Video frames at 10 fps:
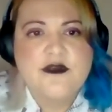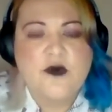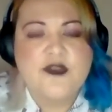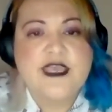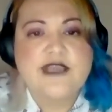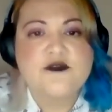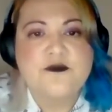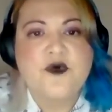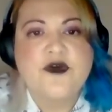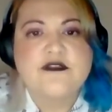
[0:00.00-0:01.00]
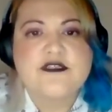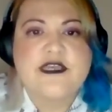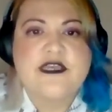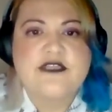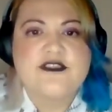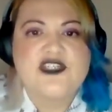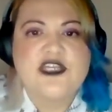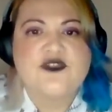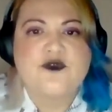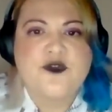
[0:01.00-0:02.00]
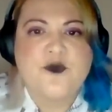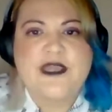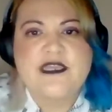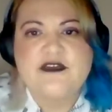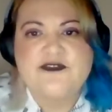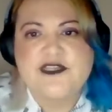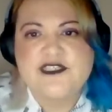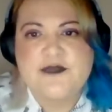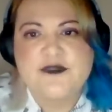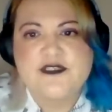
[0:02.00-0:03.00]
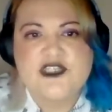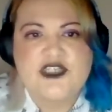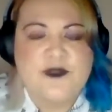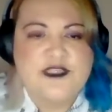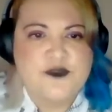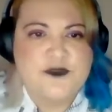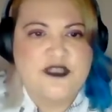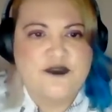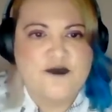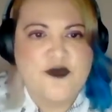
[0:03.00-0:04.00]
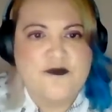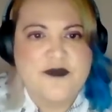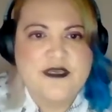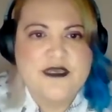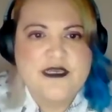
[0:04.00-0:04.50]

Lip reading: While the kettle boiled, I heard the gentle thwacking of her slippers as she went to another room.